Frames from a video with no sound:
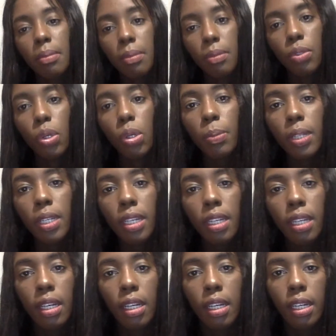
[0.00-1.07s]
Normally,
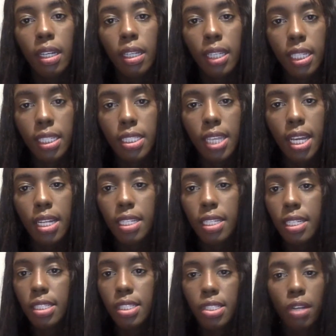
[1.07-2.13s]
these
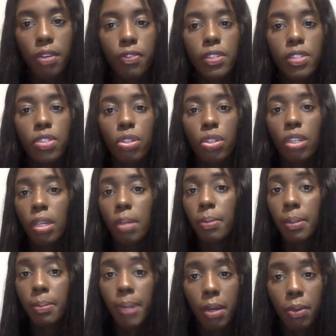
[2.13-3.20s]
candidates start physical
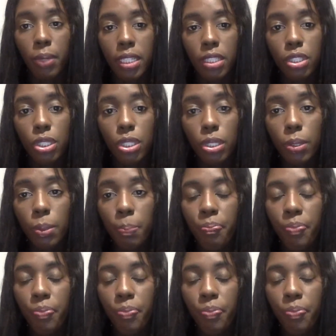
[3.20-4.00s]
therapy by week 2